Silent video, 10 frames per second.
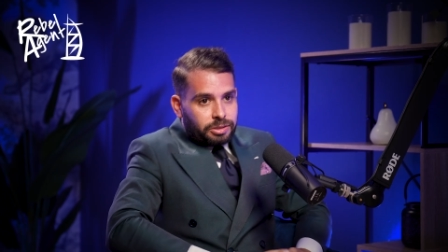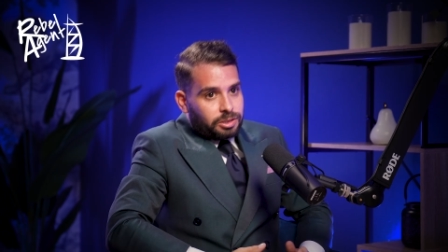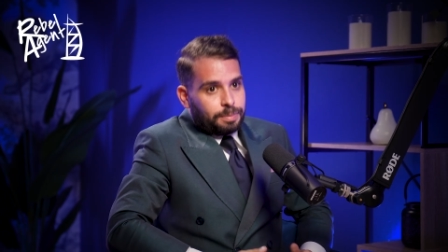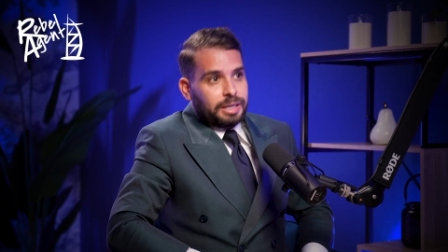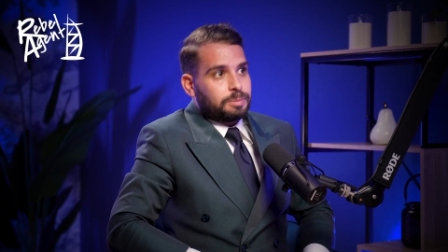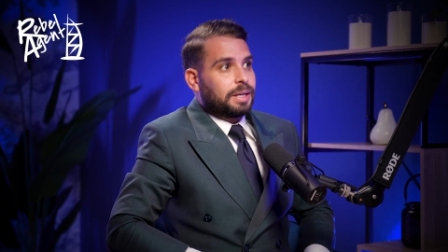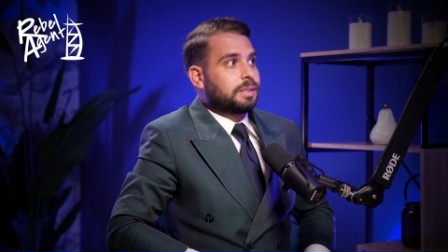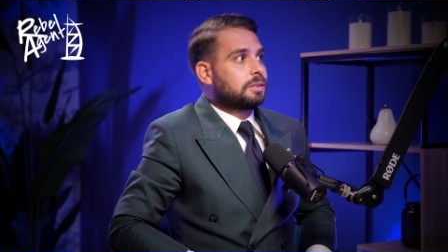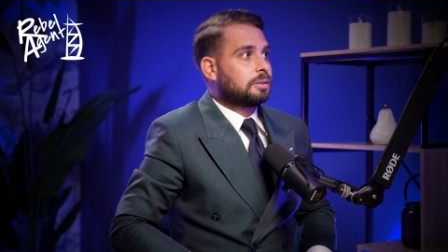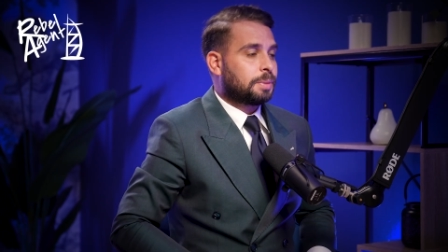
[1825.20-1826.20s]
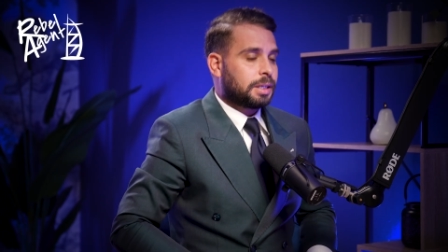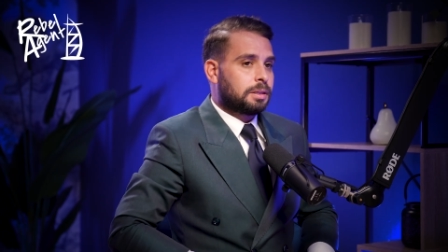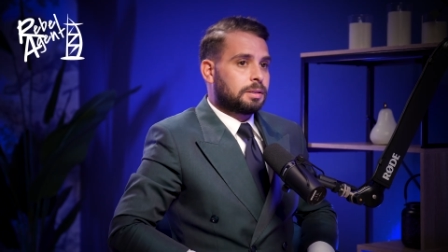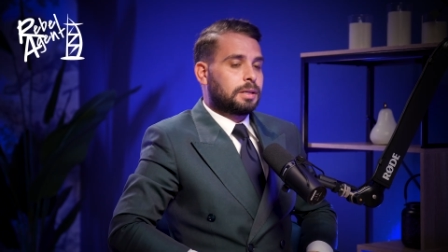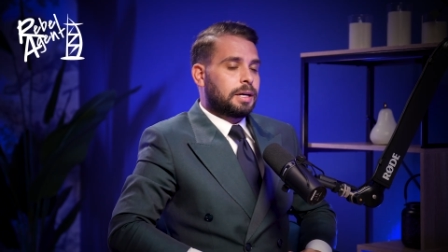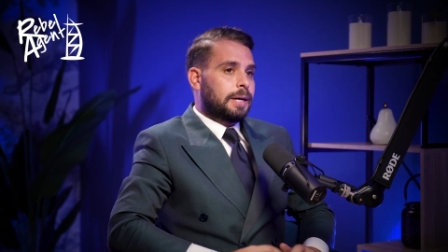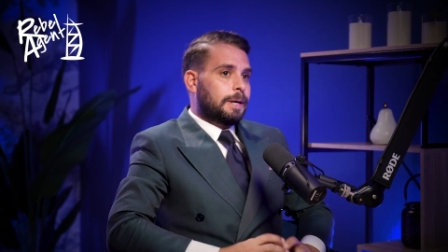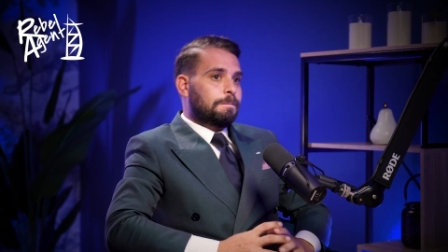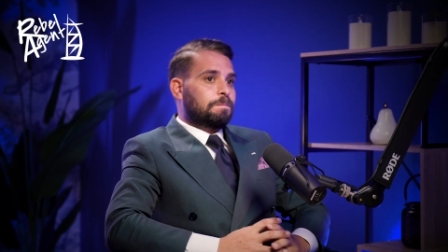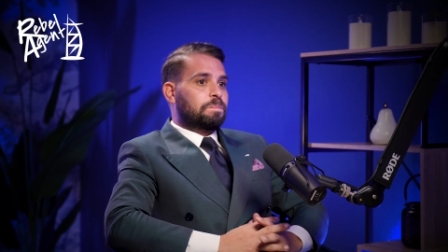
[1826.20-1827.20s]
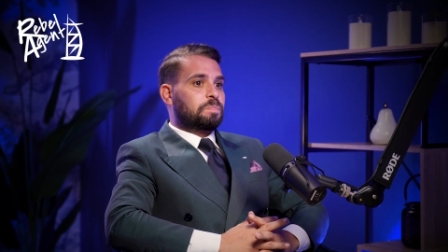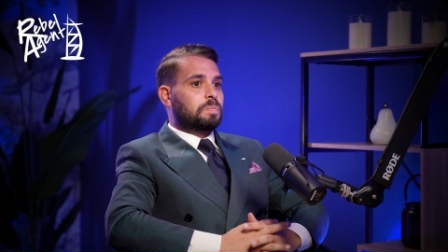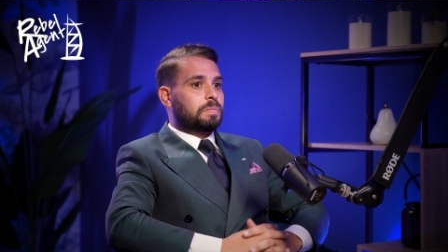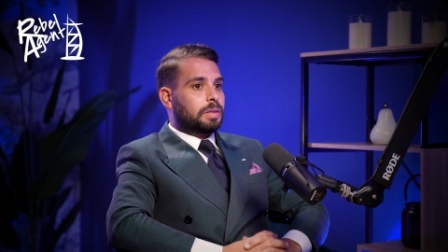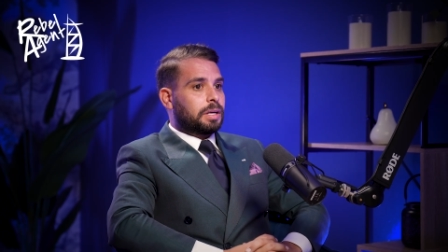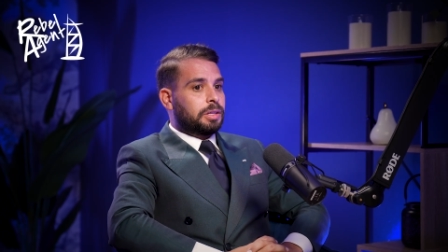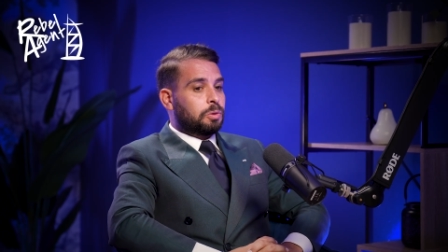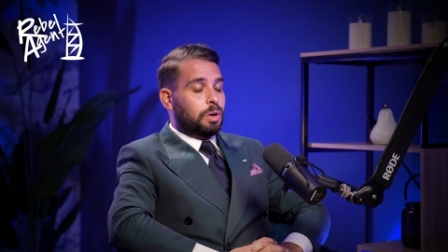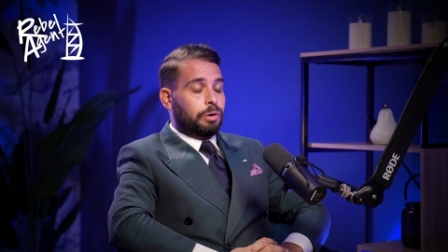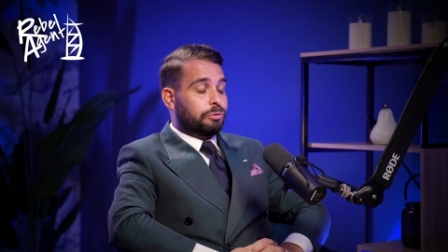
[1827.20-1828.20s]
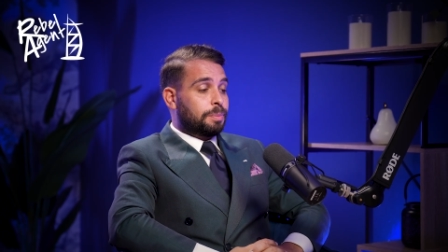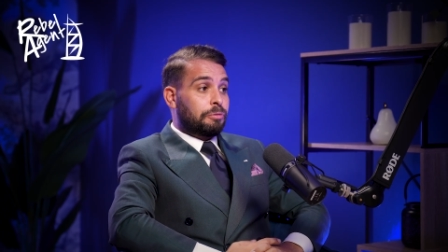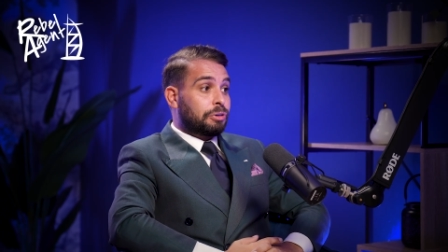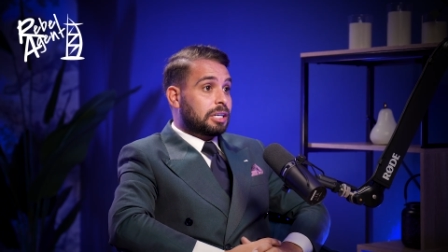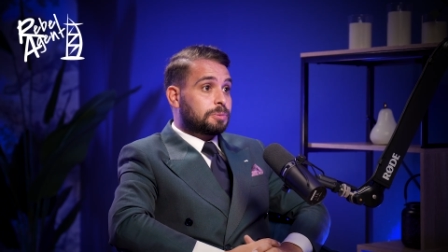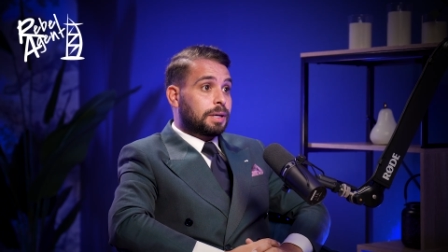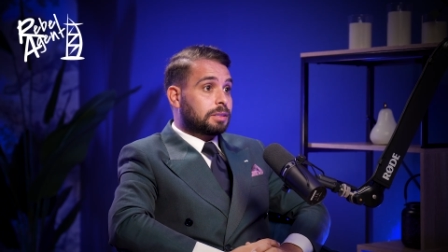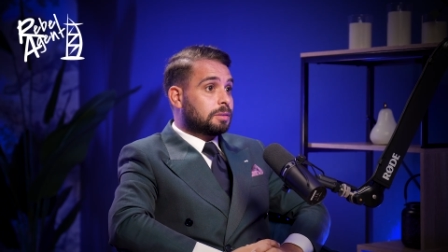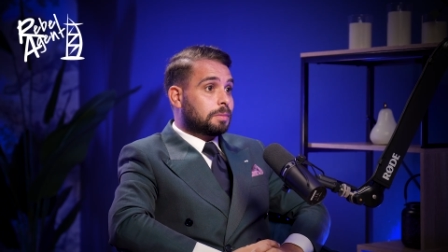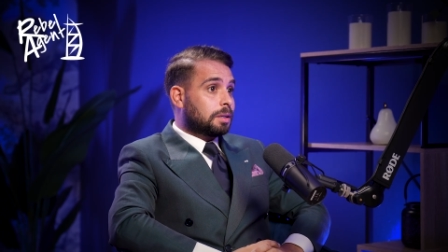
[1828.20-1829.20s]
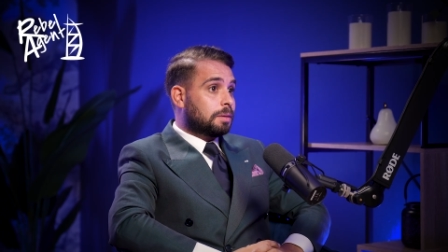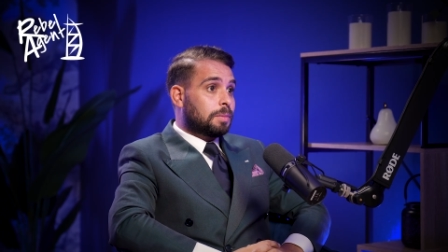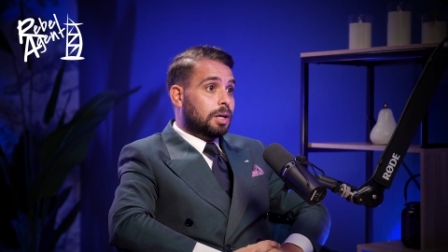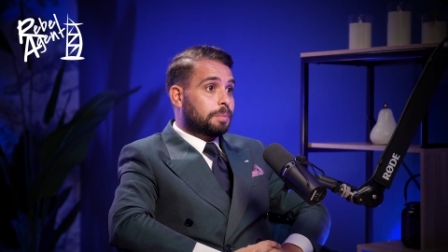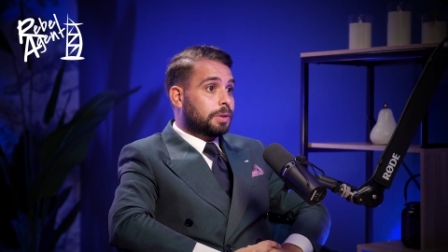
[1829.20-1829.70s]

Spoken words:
It's just the best place to be in the world from every aspect, in my